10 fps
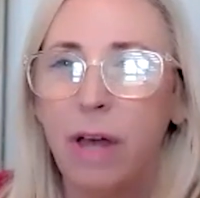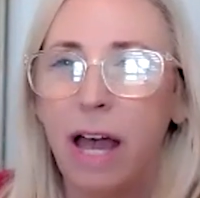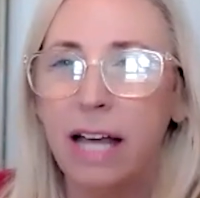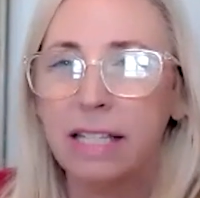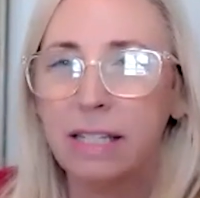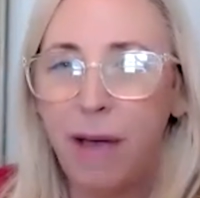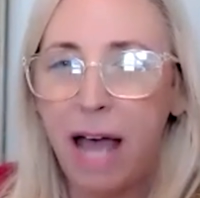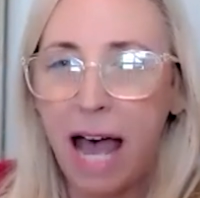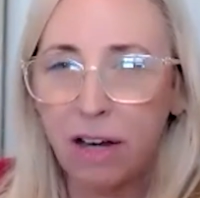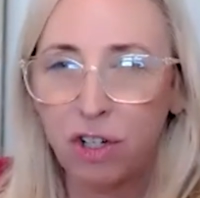as
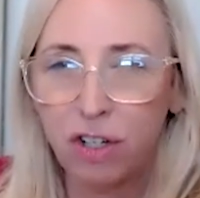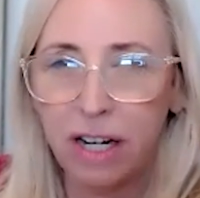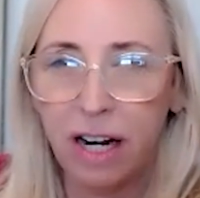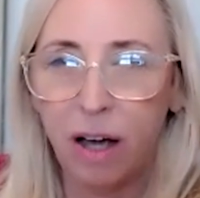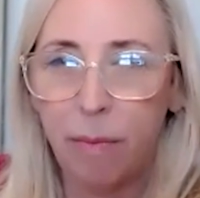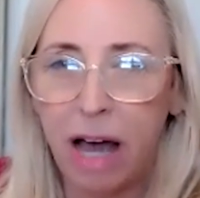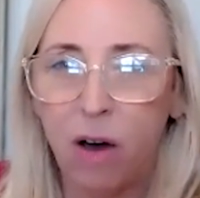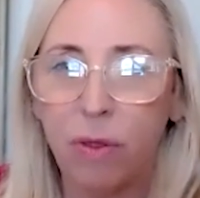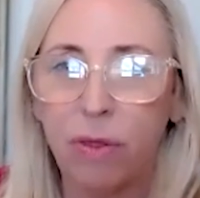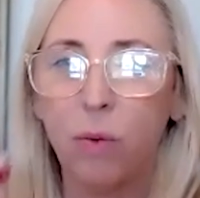passionate
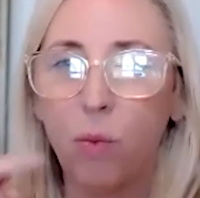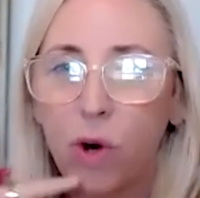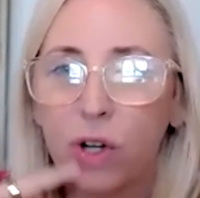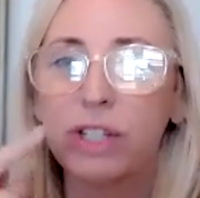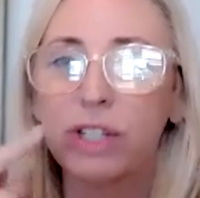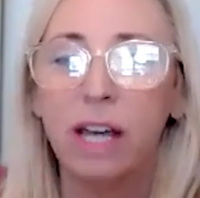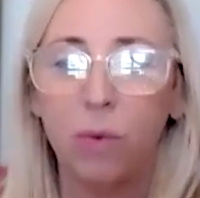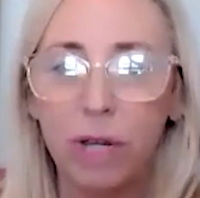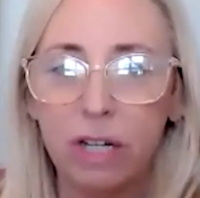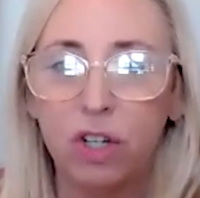about the words
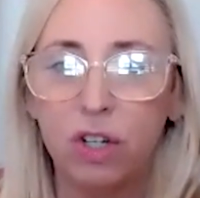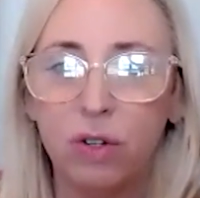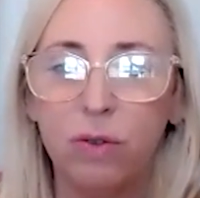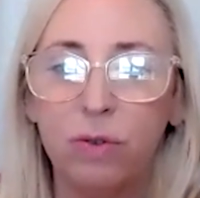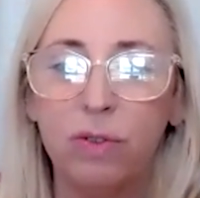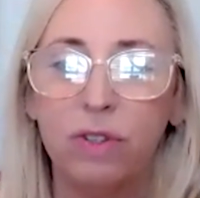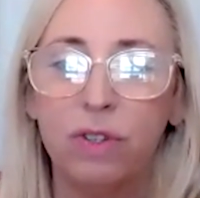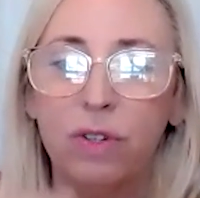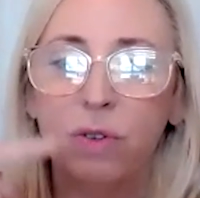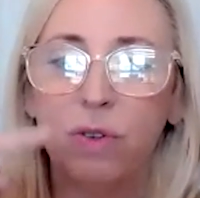that we
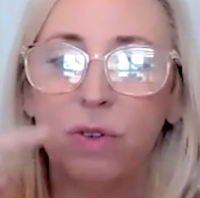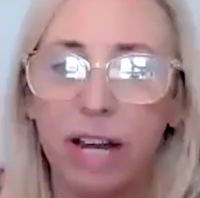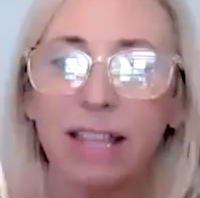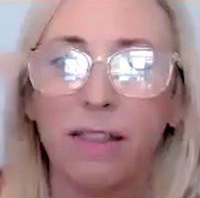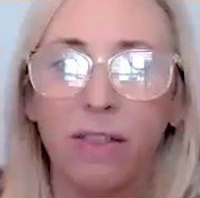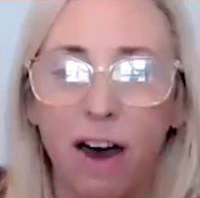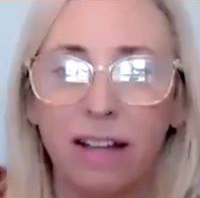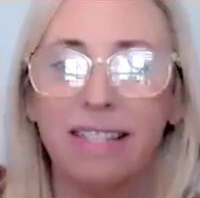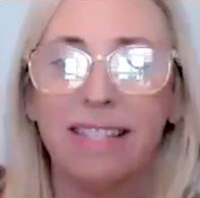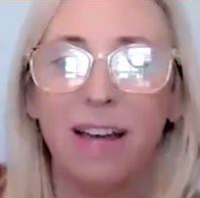choose to create the
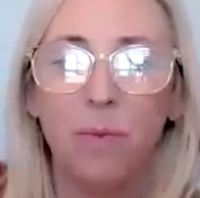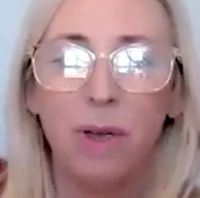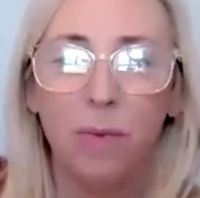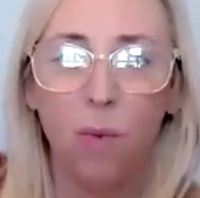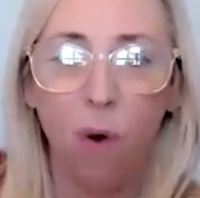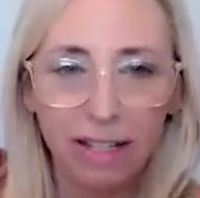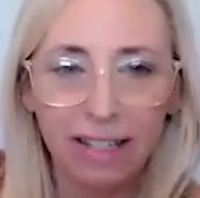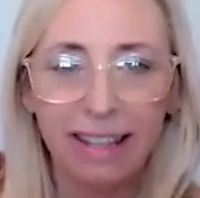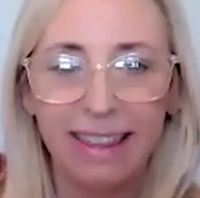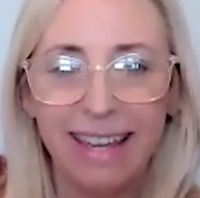thoughts that we want
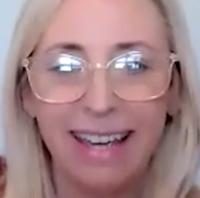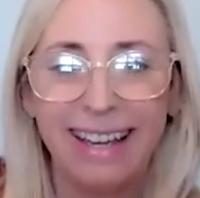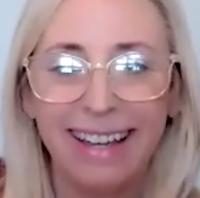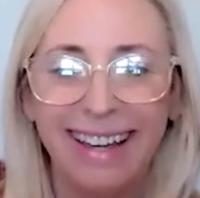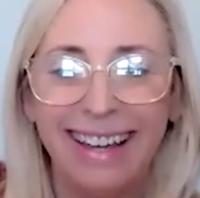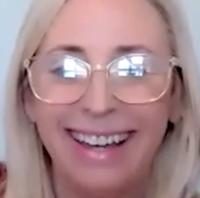to think,